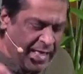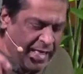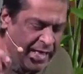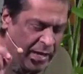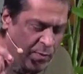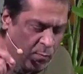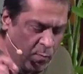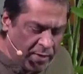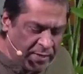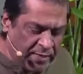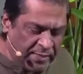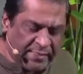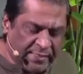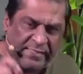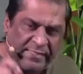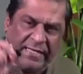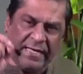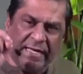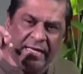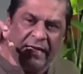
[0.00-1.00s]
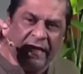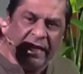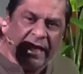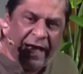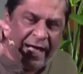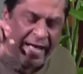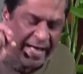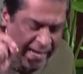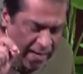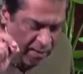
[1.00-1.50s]
I want to see
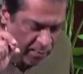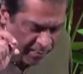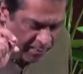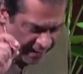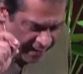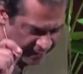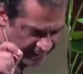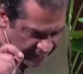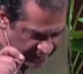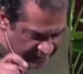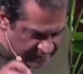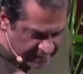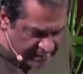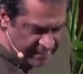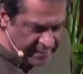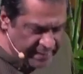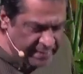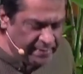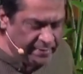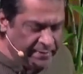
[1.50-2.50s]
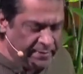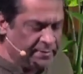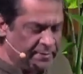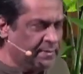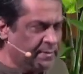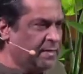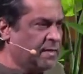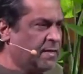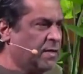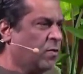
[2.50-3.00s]
how I can deal
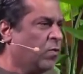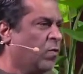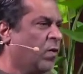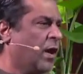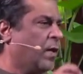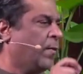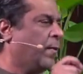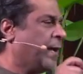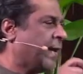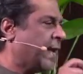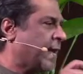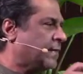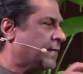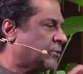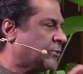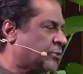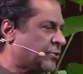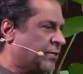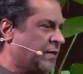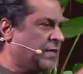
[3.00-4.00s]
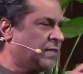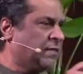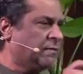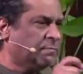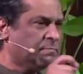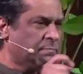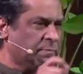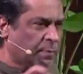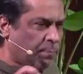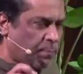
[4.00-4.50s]
or how I can treat
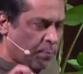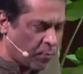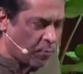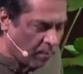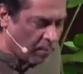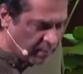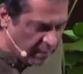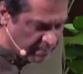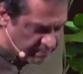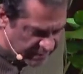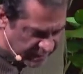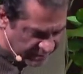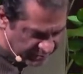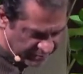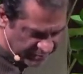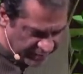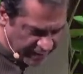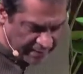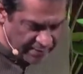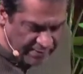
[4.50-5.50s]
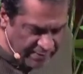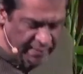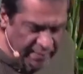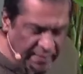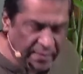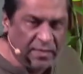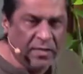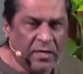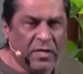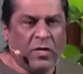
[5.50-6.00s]
the problems I'm
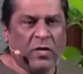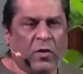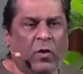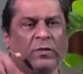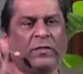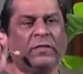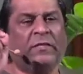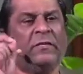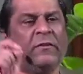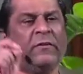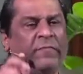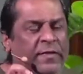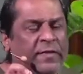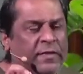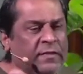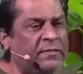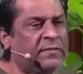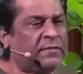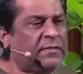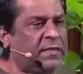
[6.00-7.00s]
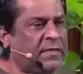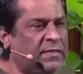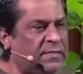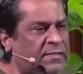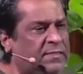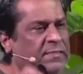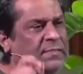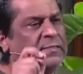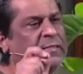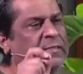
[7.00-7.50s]
facing or the
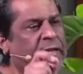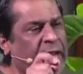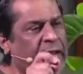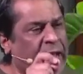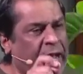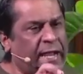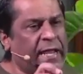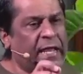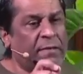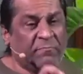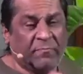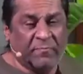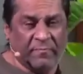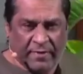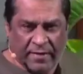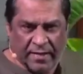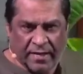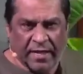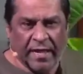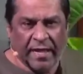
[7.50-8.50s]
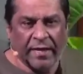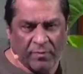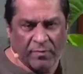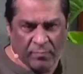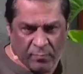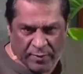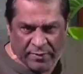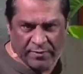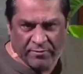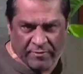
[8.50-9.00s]
difficulties that I am at
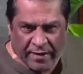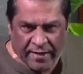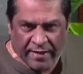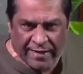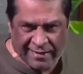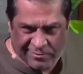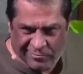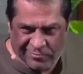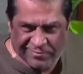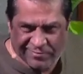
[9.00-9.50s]
with right now,